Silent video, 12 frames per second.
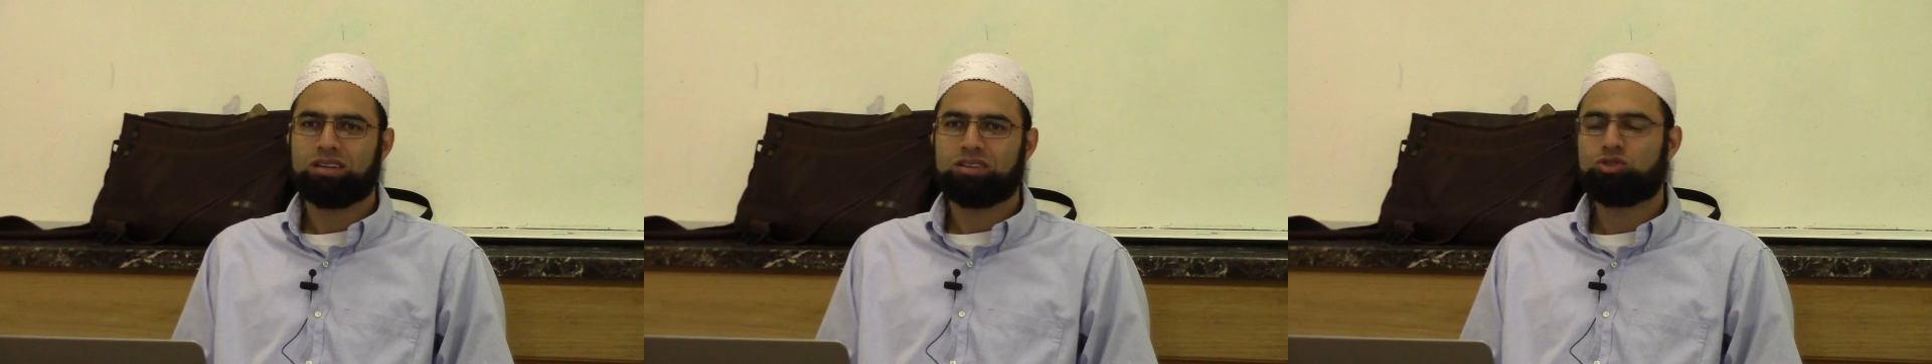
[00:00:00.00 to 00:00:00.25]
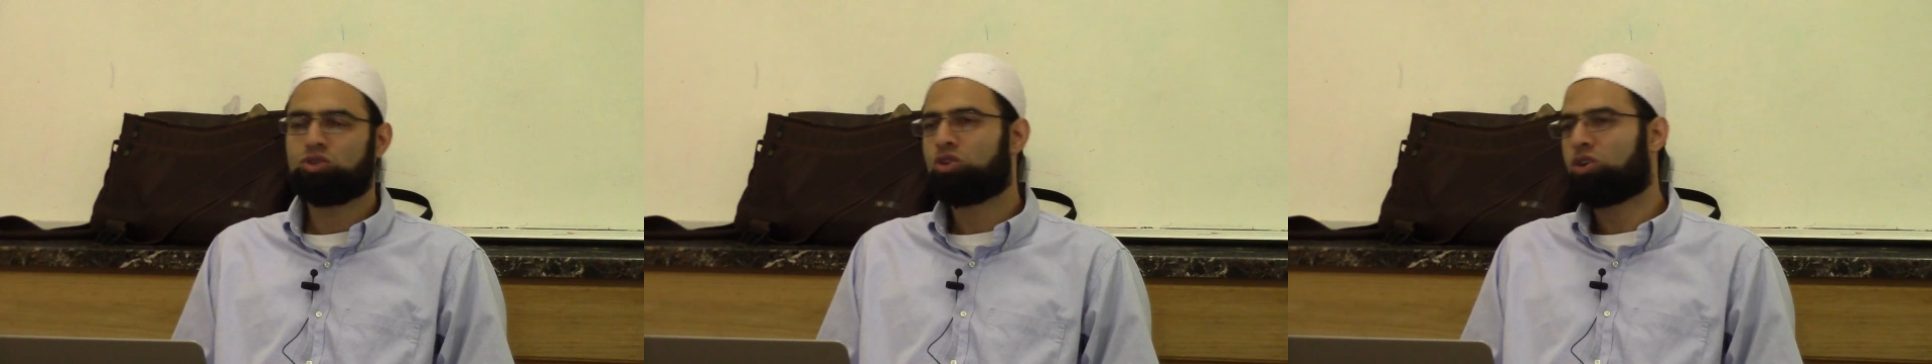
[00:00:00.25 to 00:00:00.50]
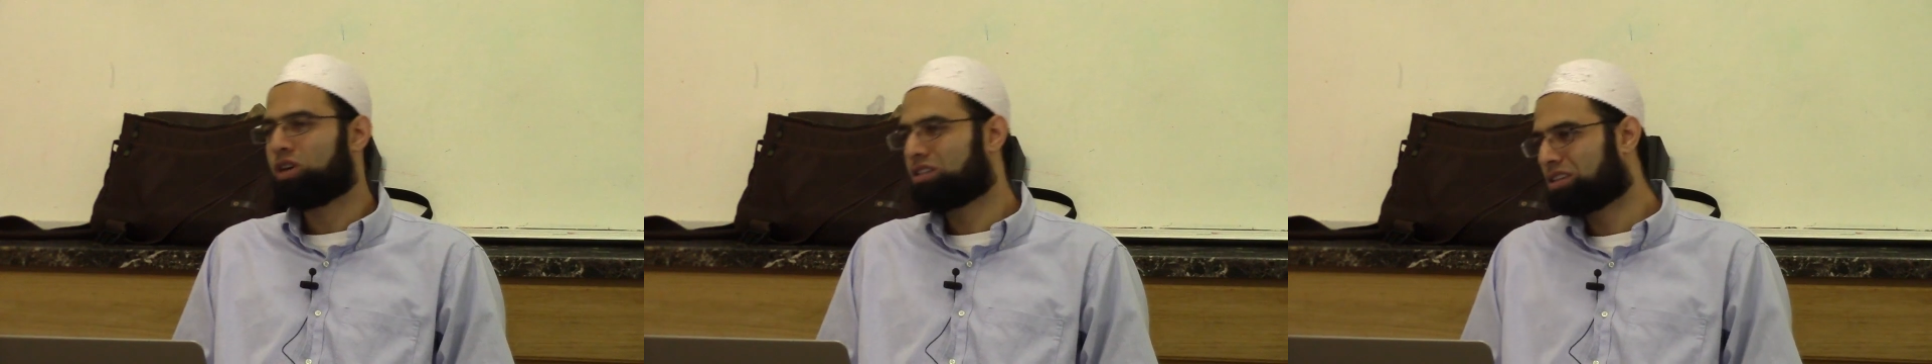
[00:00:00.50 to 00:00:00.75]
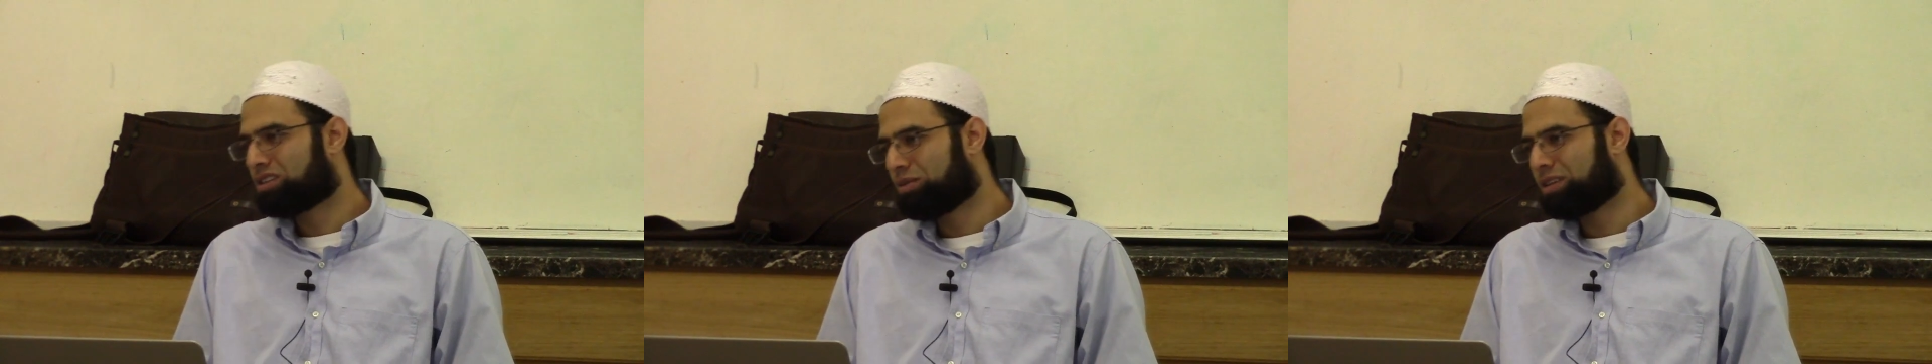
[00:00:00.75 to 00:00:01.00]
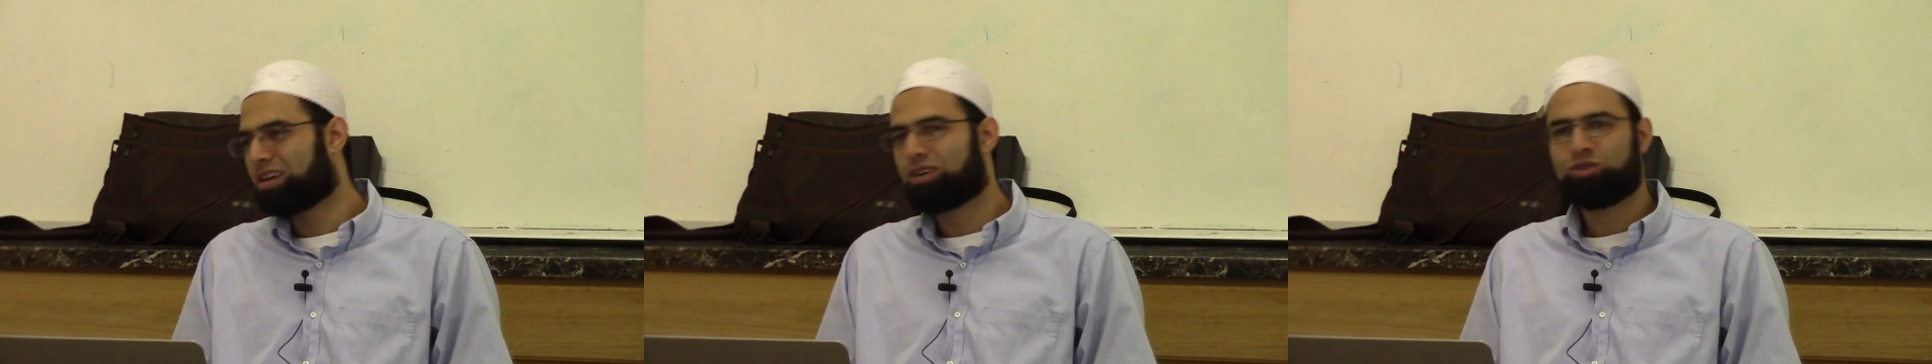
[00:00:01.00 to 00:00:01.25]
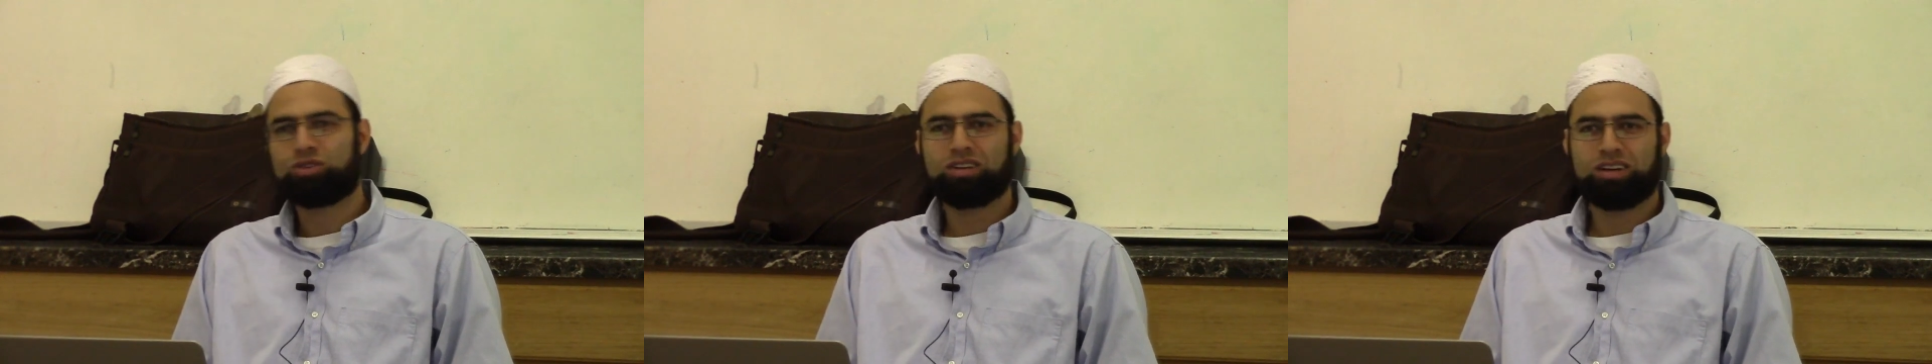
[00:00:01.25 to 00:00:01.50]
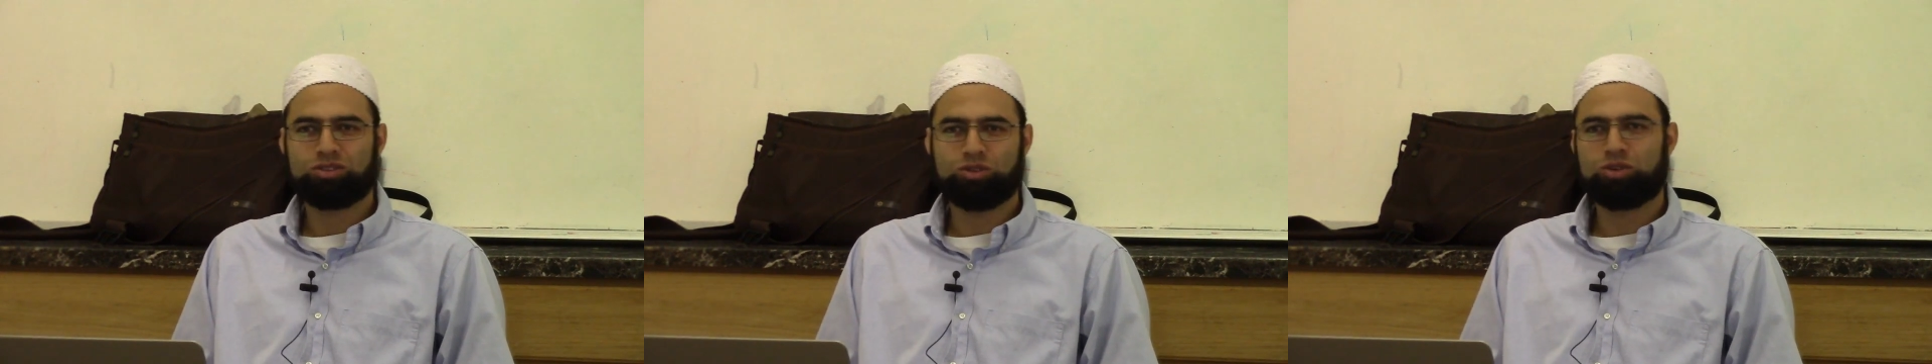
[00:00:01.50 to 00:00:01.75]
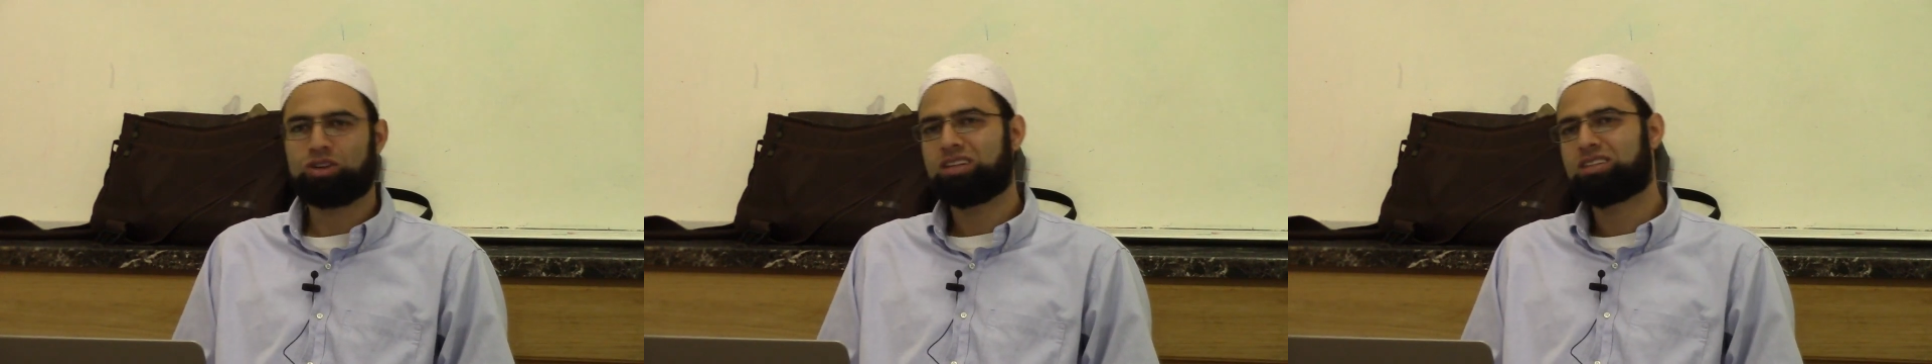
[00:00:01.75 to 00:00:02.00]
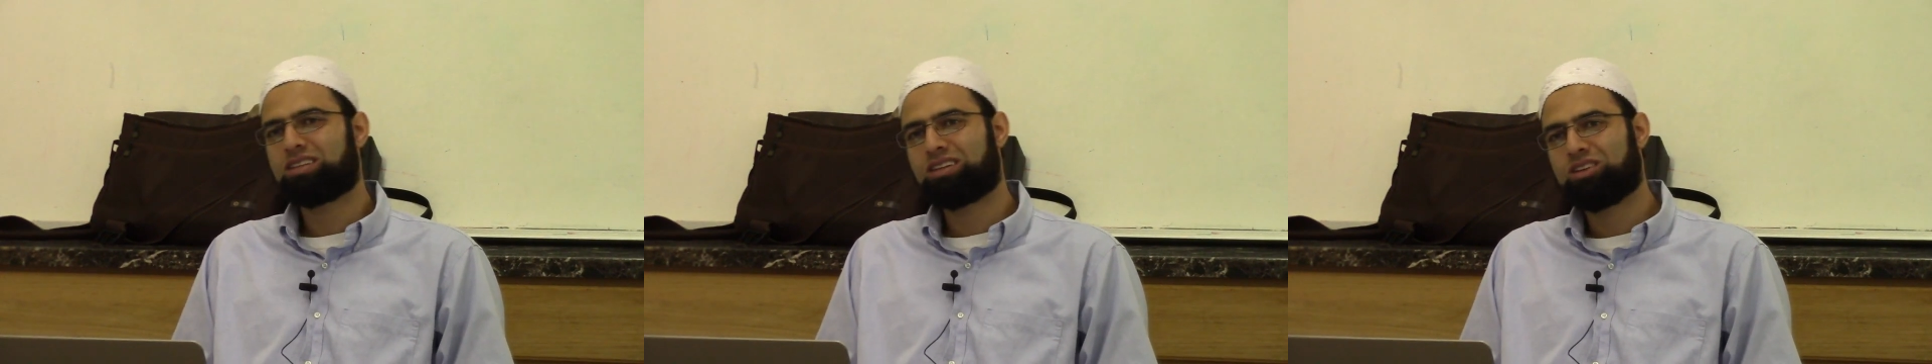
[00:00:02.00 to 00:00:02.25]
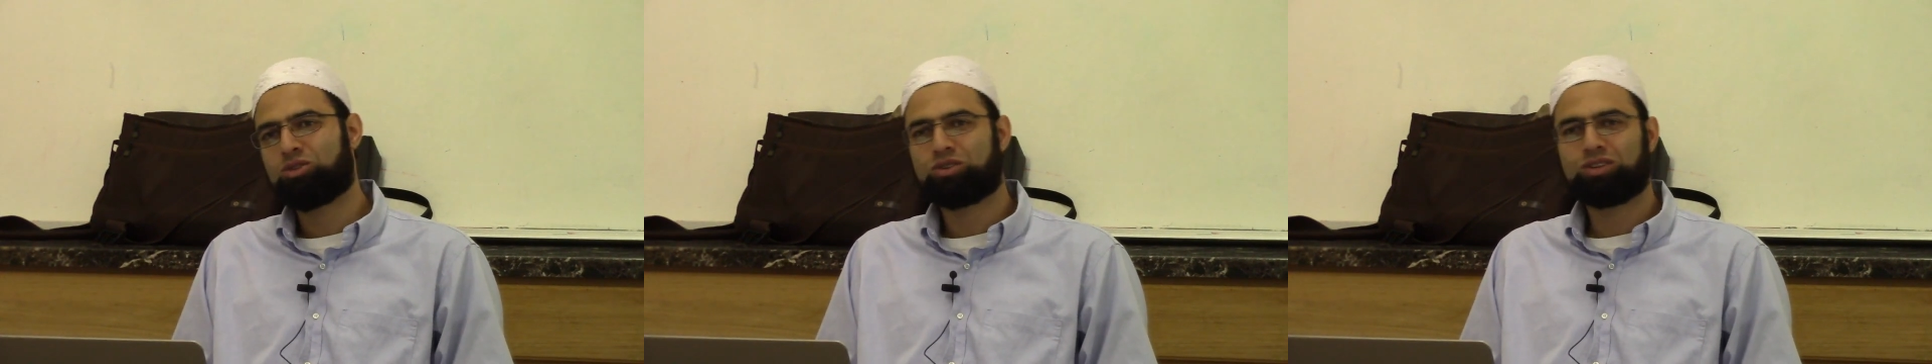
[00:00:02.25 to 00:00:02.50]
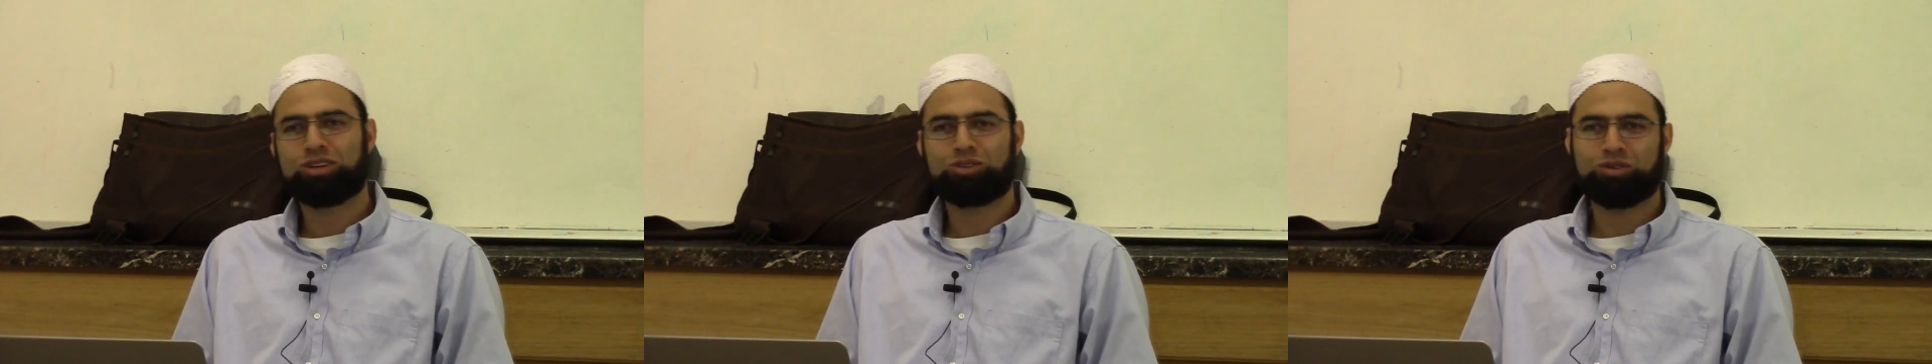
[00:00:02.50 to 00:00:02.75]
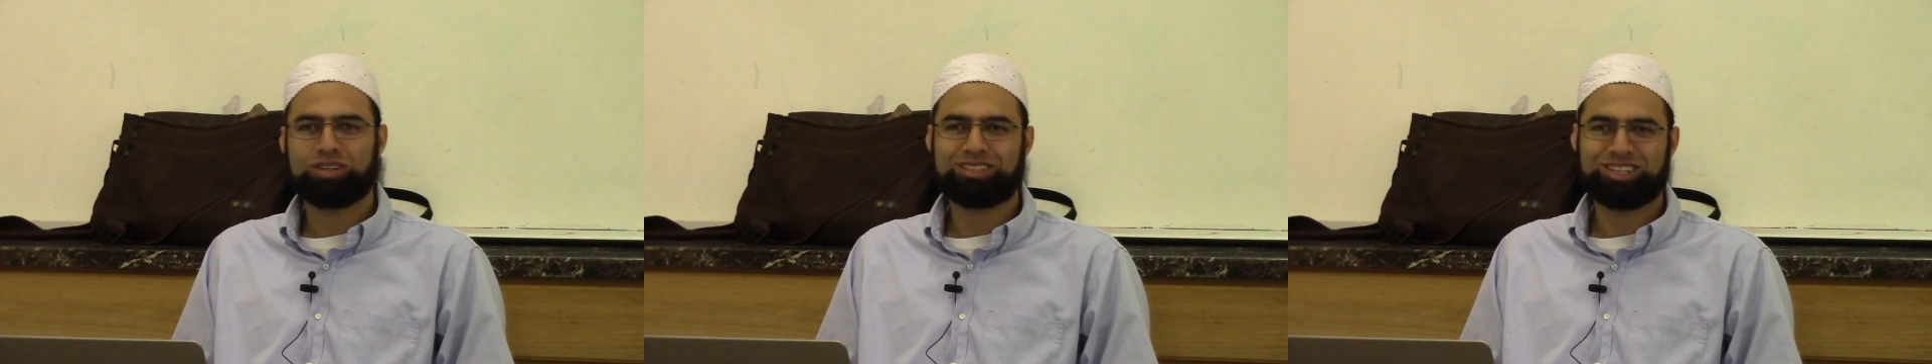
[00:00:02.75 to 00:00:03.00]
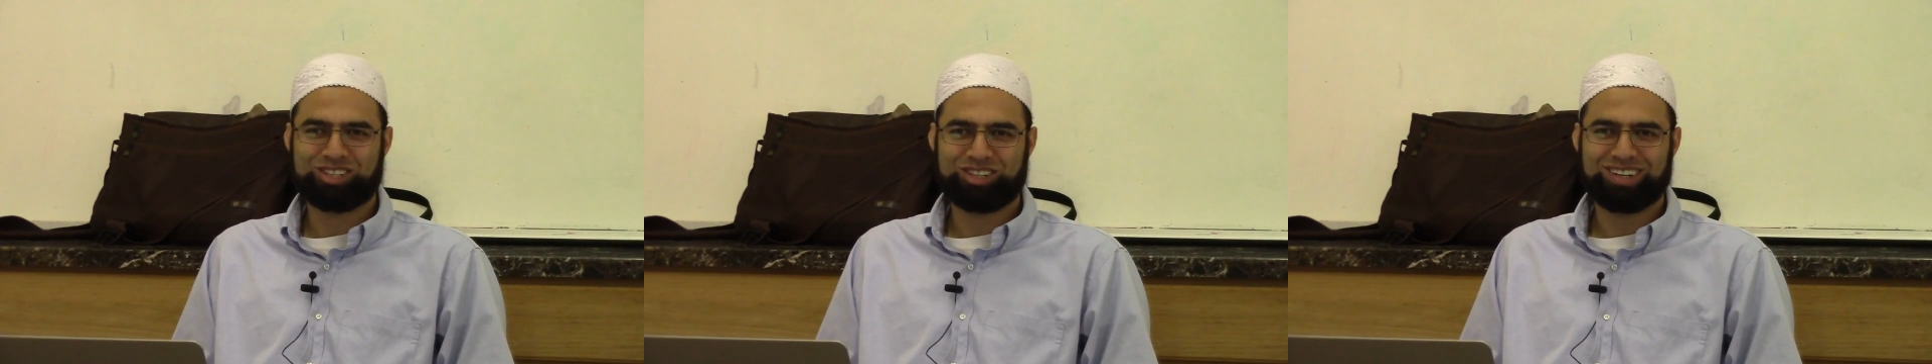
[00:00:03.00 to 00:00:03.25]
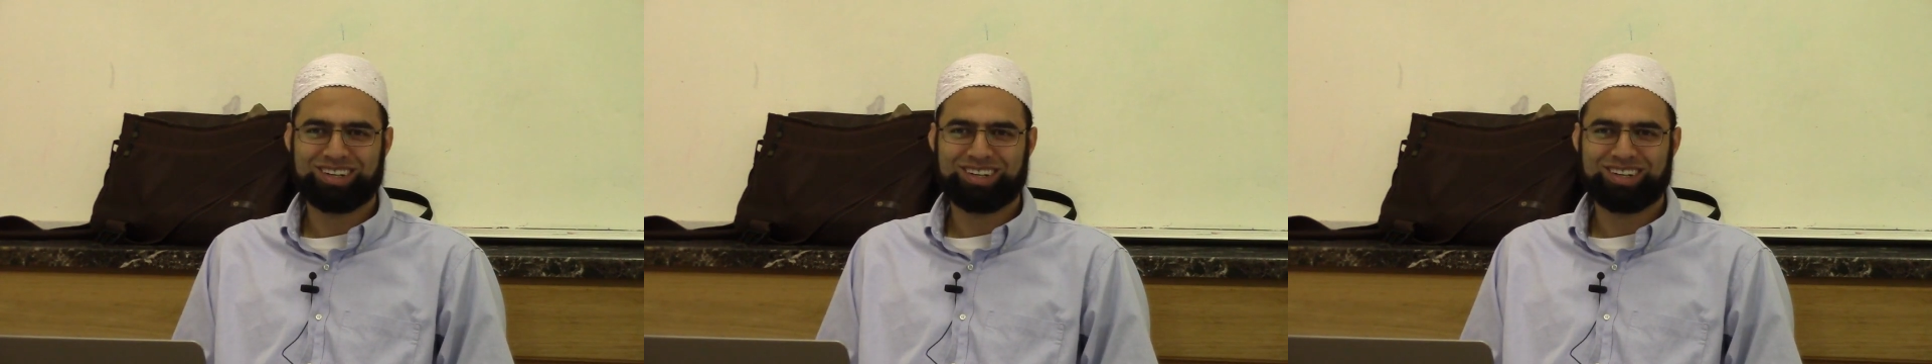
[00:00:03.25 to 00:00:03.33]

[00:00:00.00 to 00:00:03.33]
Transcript: to know is it Ramadan or not, or is it Eid or not, or etc.